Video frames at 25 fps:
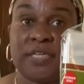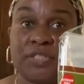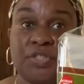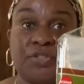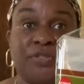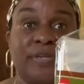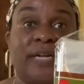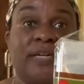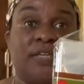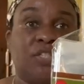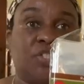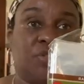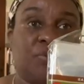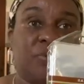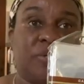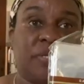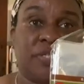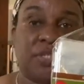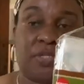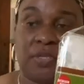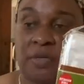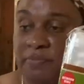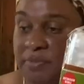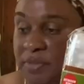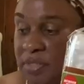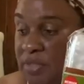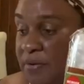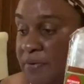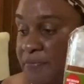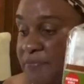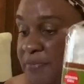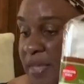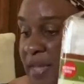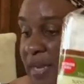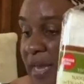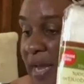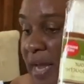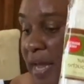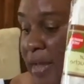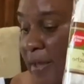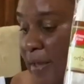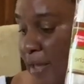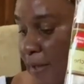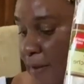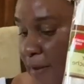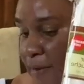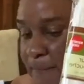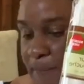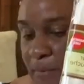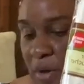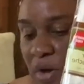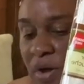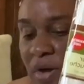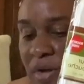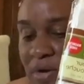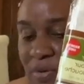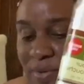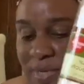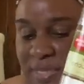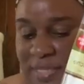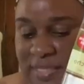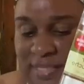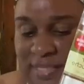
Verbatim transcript: Tree. I'll show you some stuff that I always